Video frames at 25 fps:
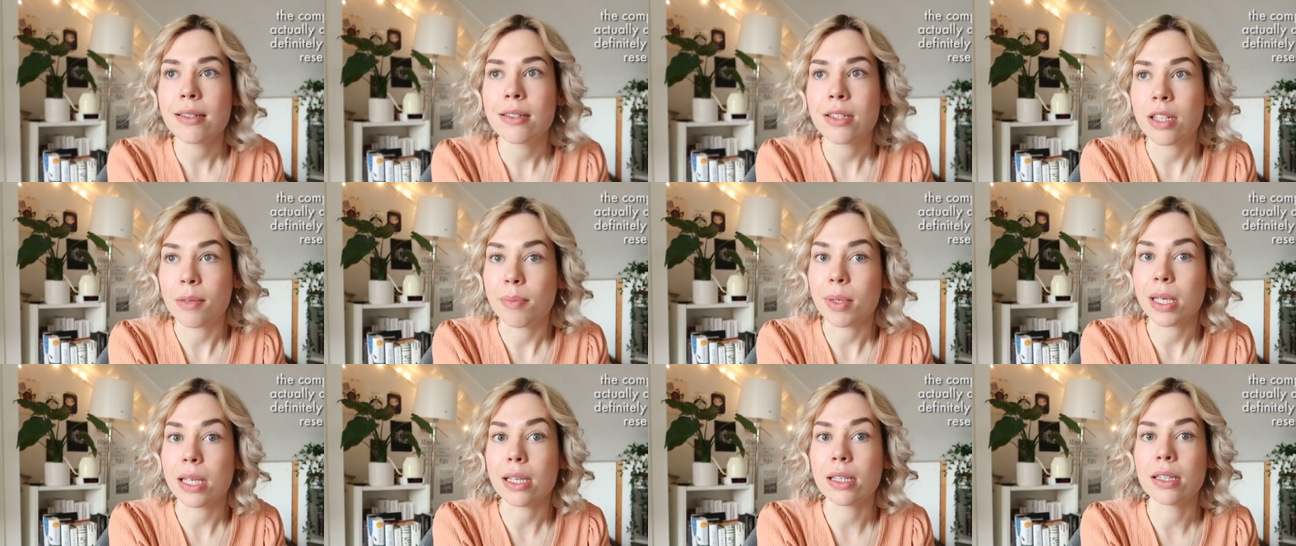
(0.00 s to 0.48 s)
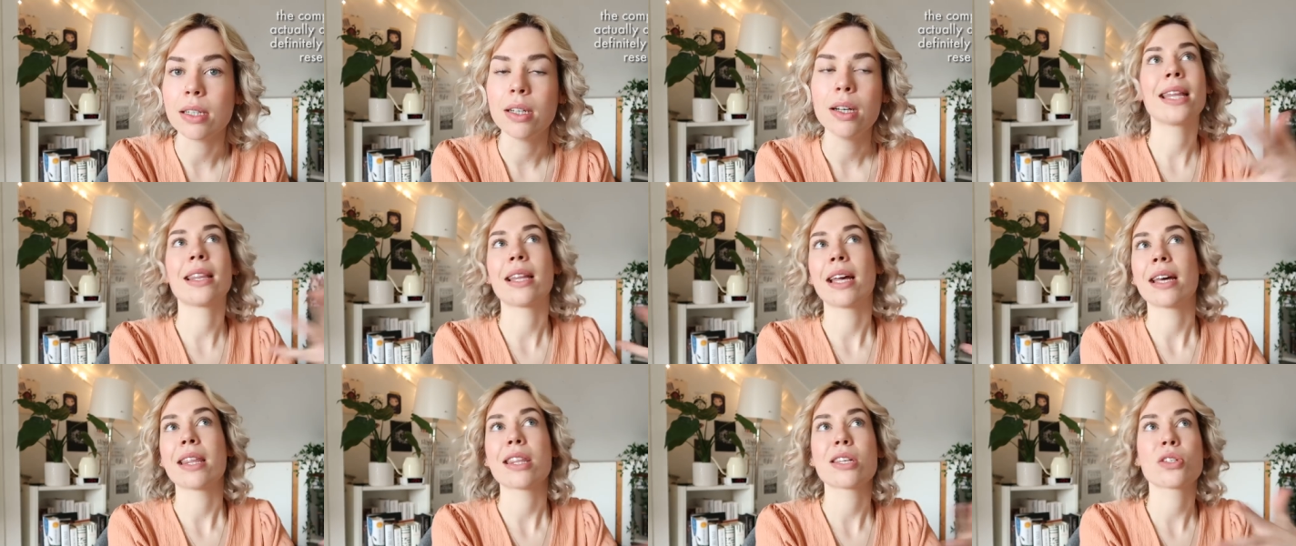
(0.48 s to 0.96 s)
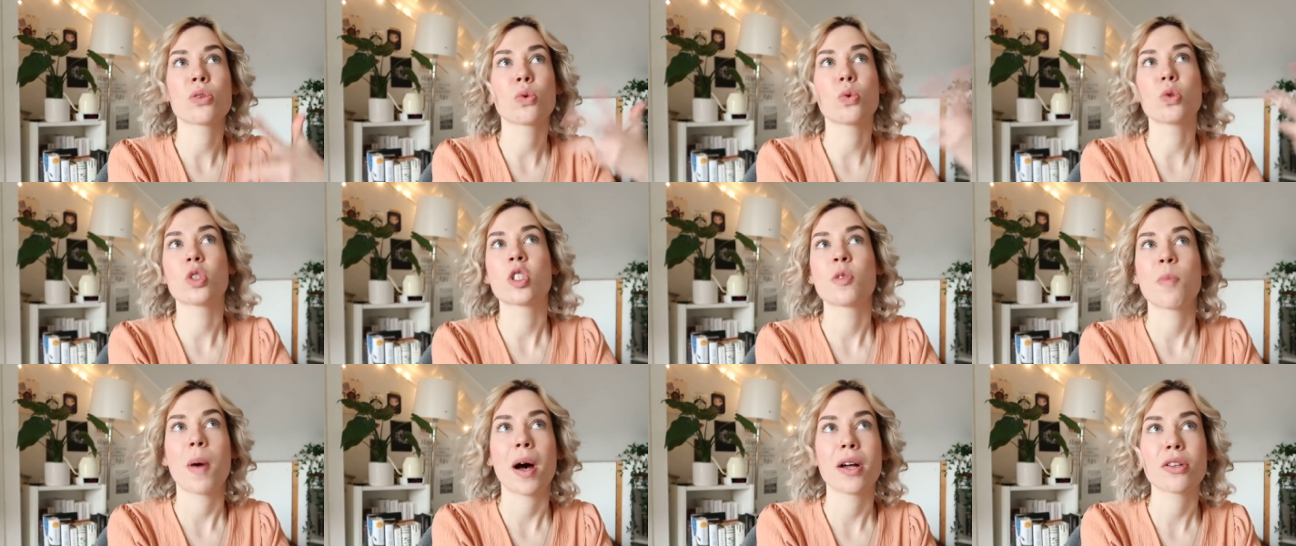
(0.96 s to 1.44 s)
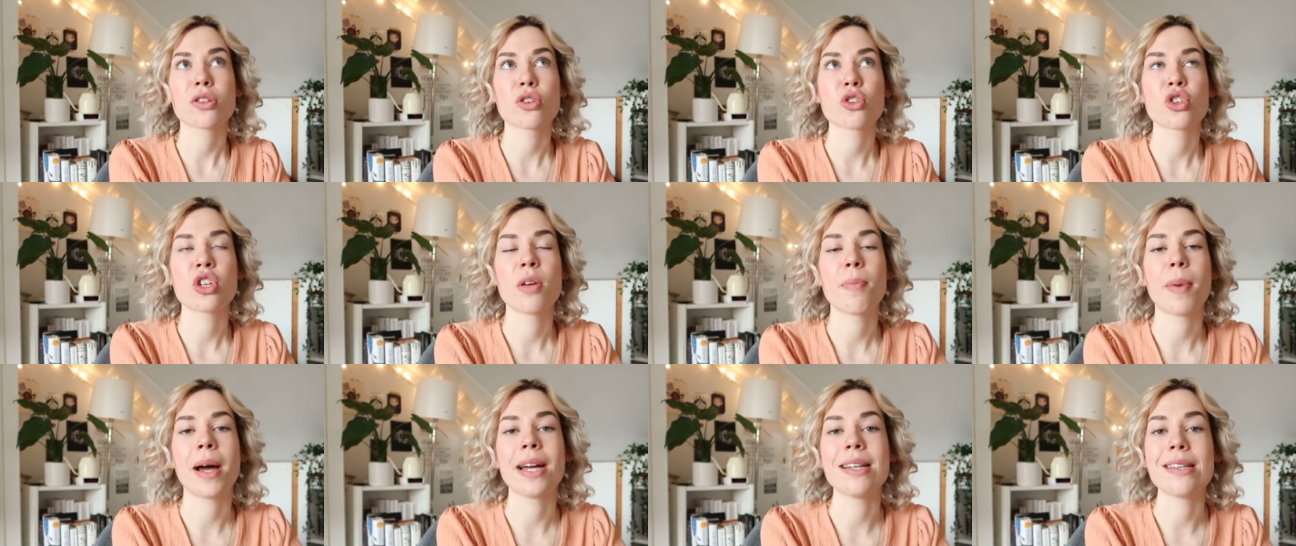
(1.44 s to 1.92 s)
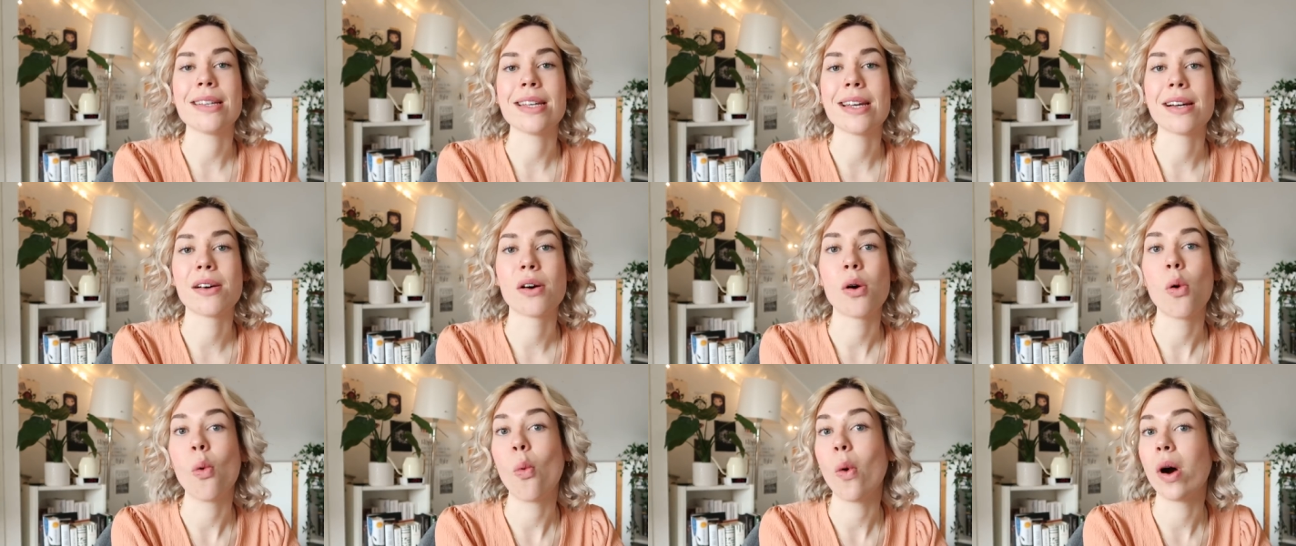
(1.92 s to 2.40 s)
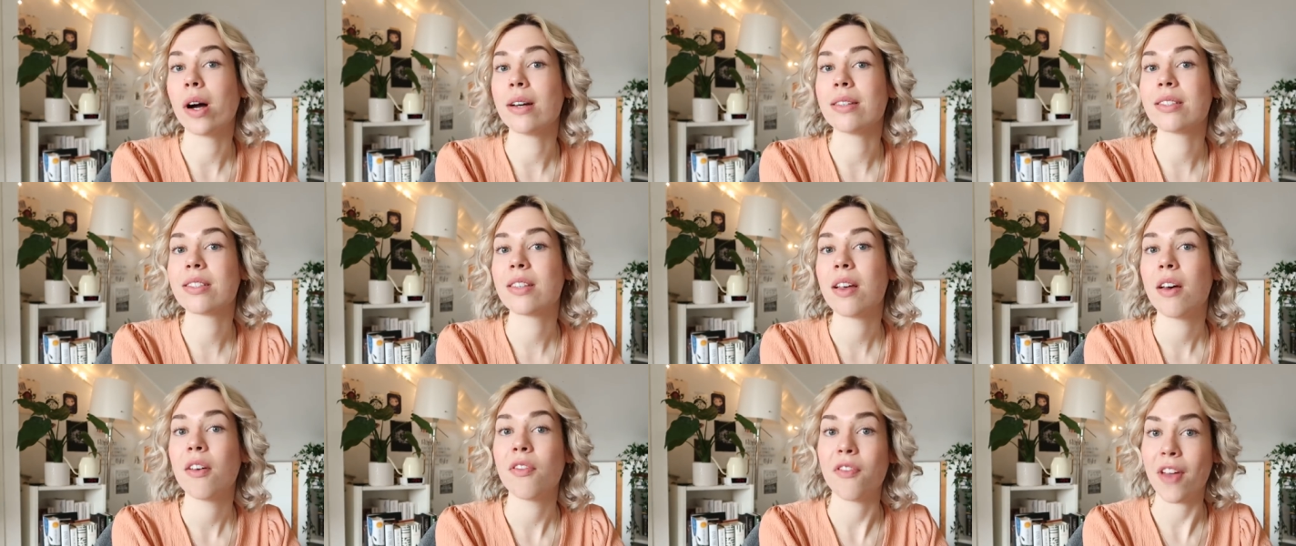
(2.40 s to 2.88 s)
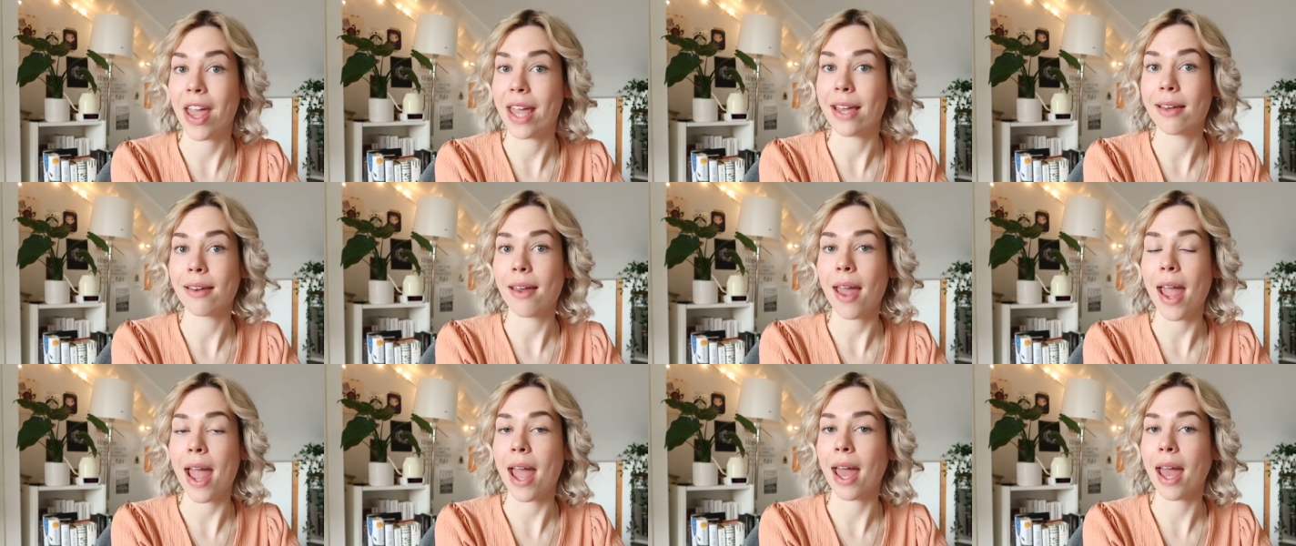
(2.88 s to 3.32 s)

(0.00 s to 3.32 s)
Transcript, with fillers: to be and like this whole sponsorship idea was fake.